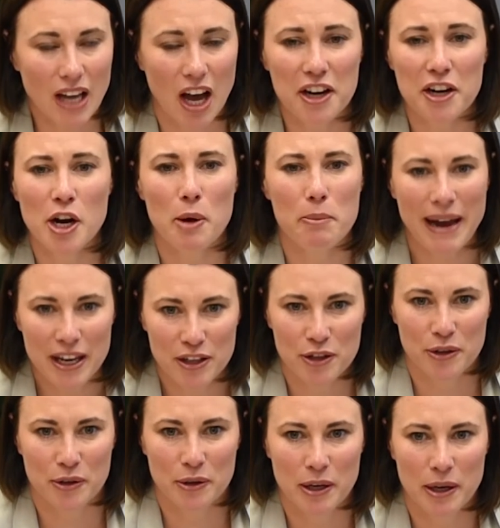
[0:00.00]
I don't know about
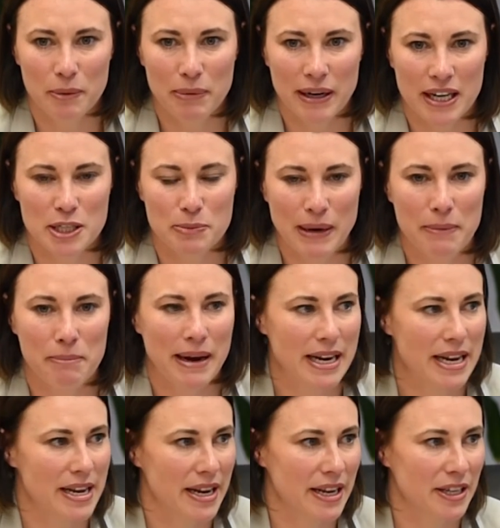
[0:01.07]
you, but I spent
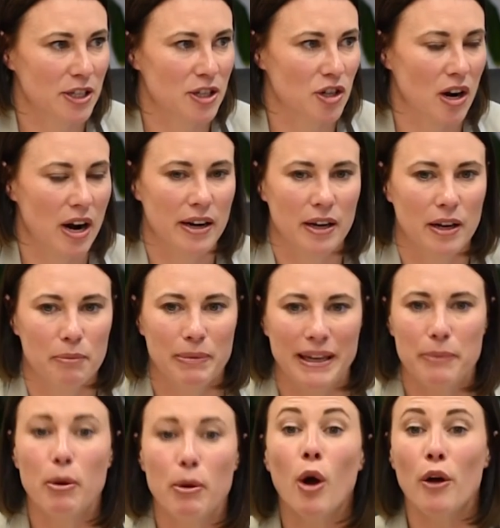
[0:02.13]
many years trying to
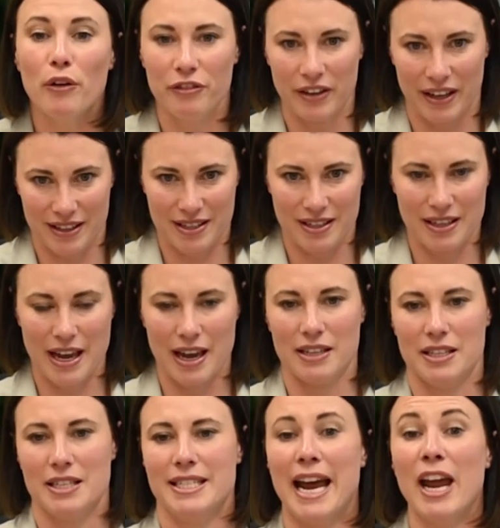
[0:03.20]
be perfect
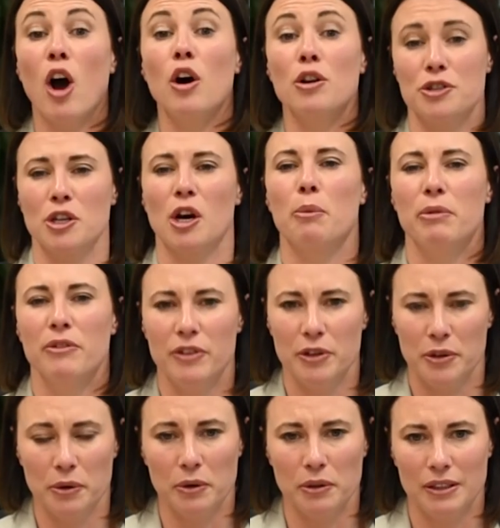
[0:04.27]
and stay on top of
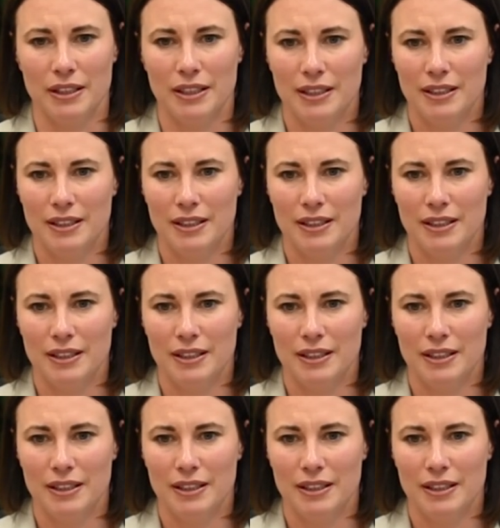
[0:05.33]
it all.